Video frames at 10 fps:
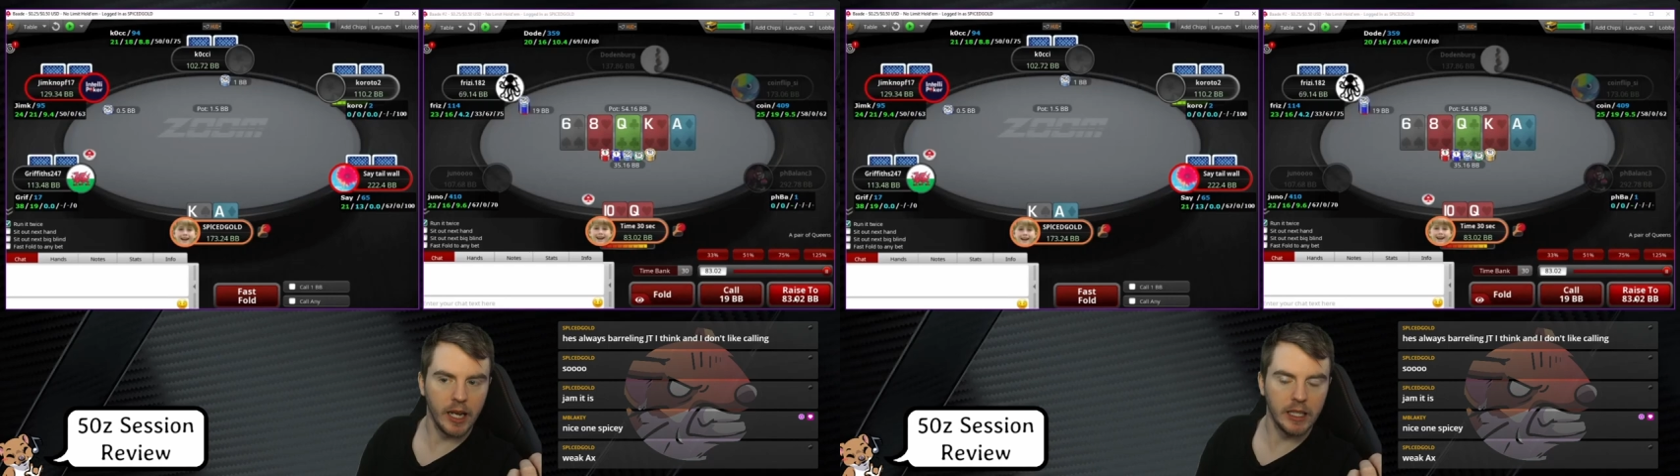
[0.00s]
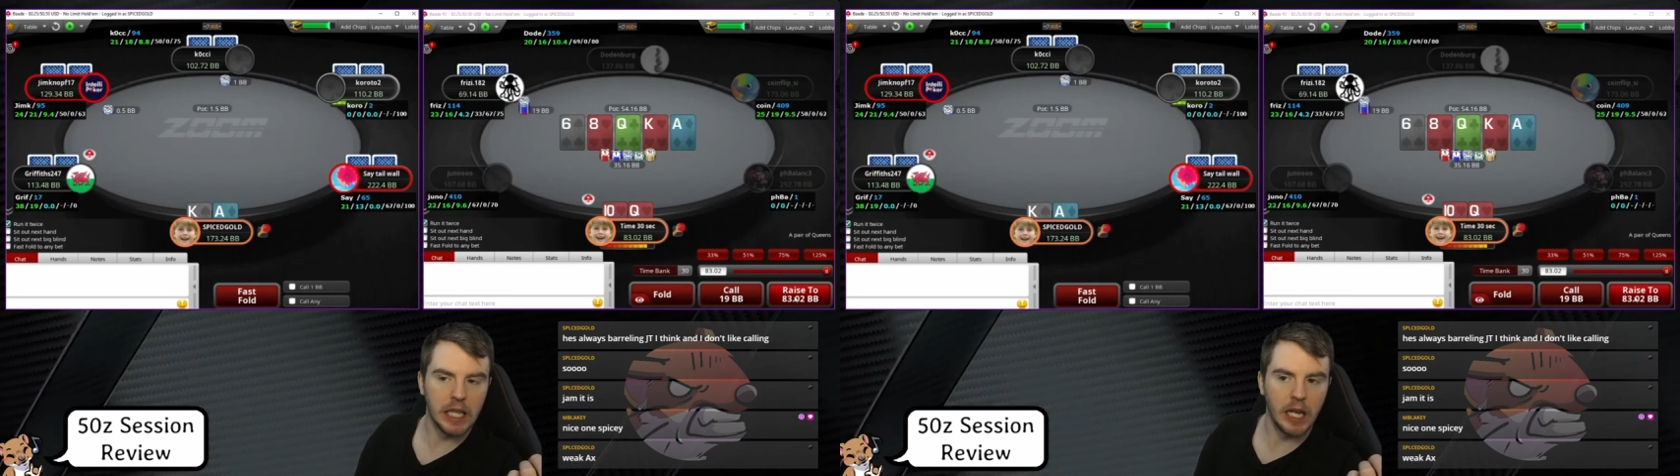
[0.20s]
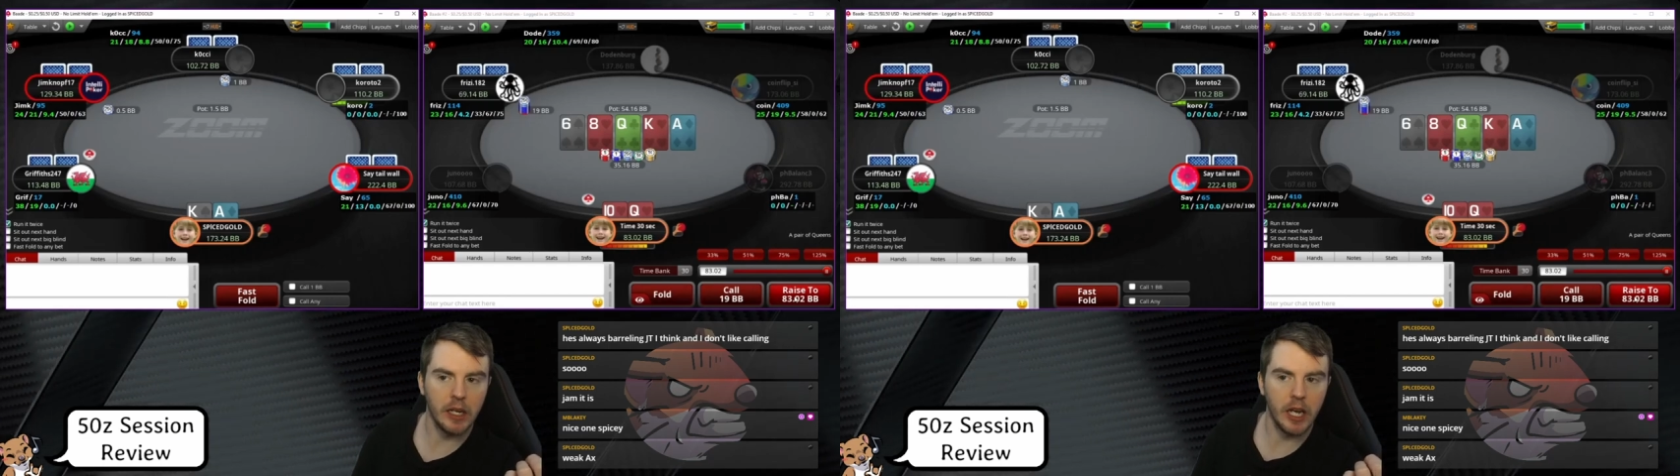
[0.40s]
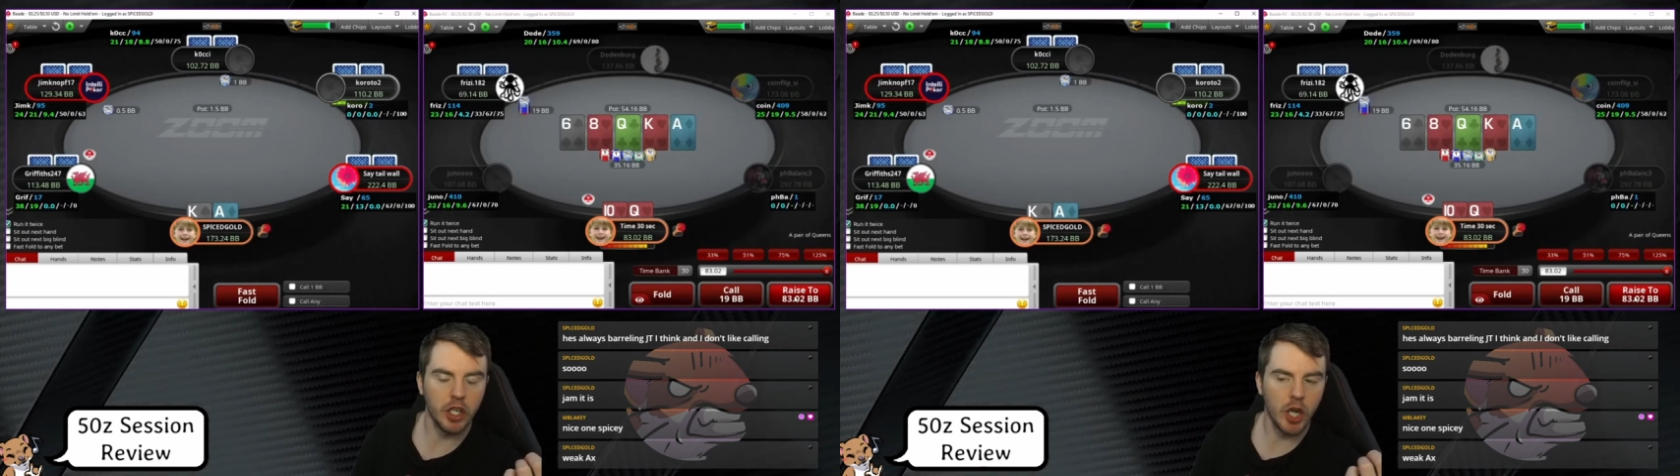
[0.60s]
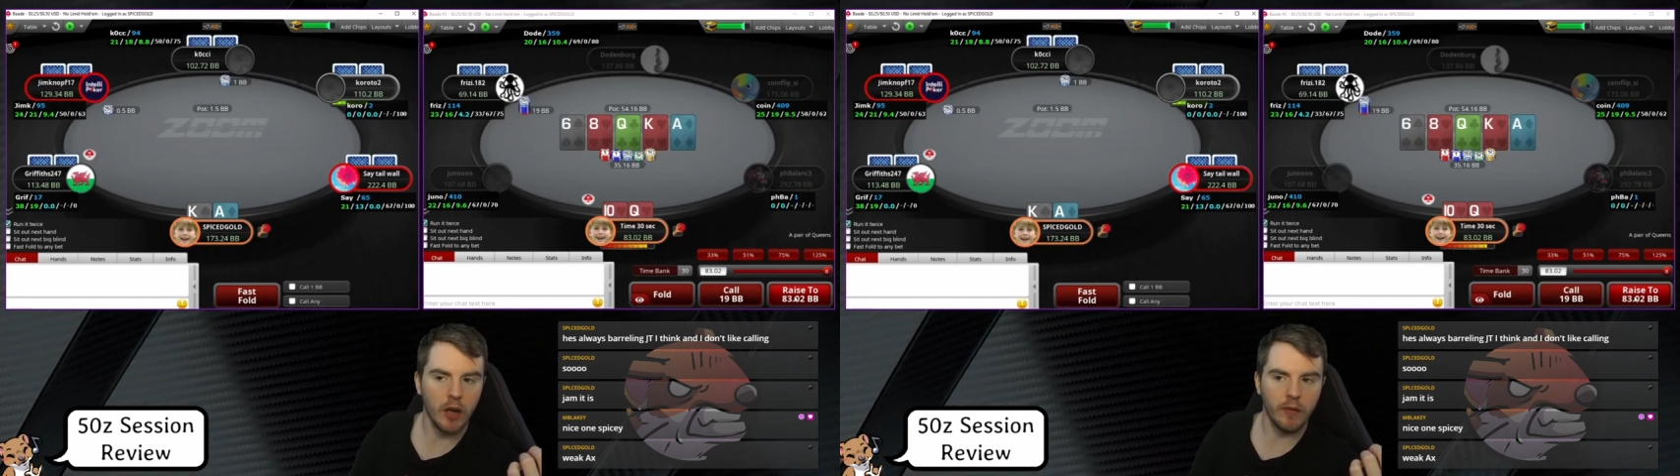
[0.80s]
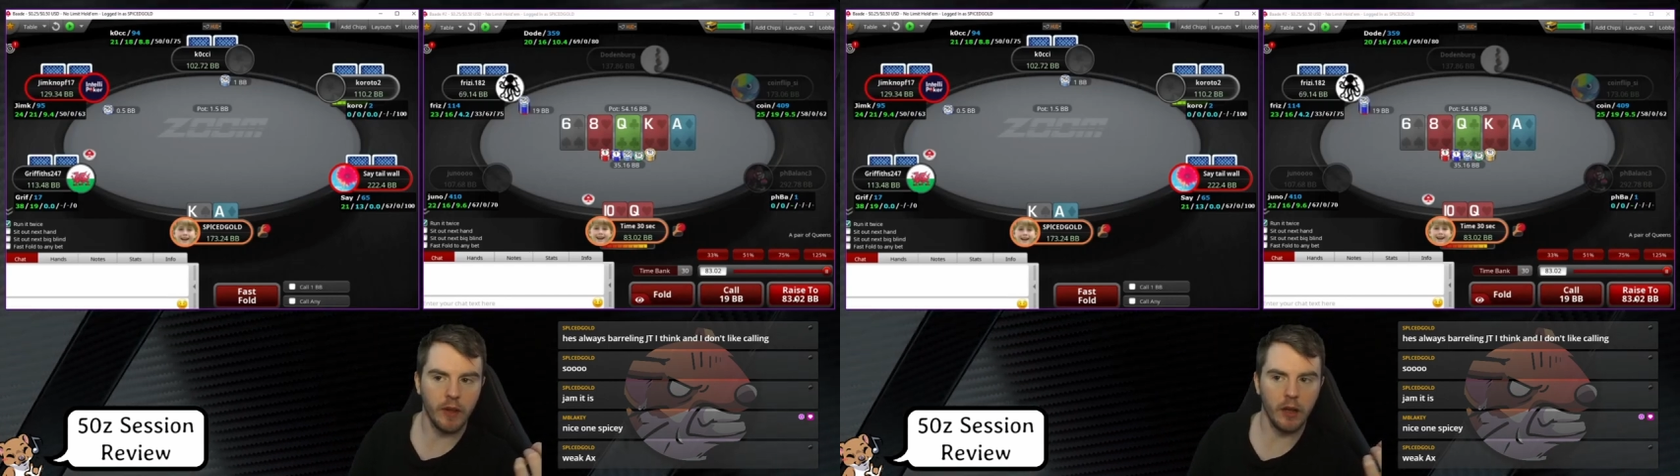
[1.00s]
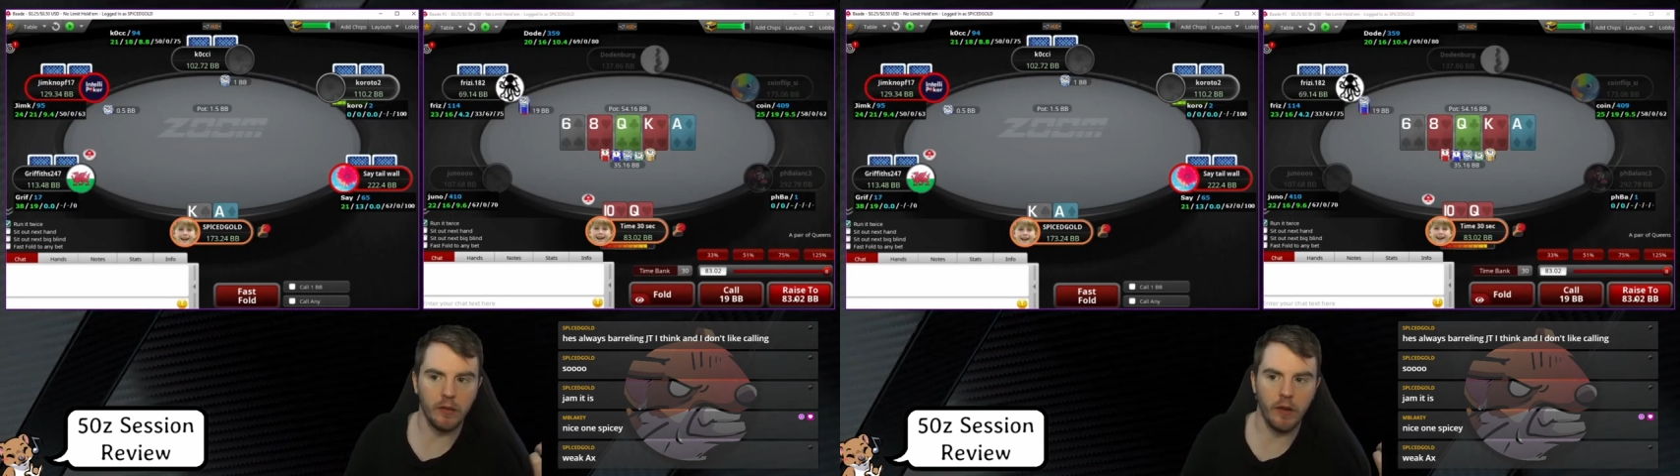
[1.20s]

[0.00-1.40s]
Ace 10 and Ace Jack for that,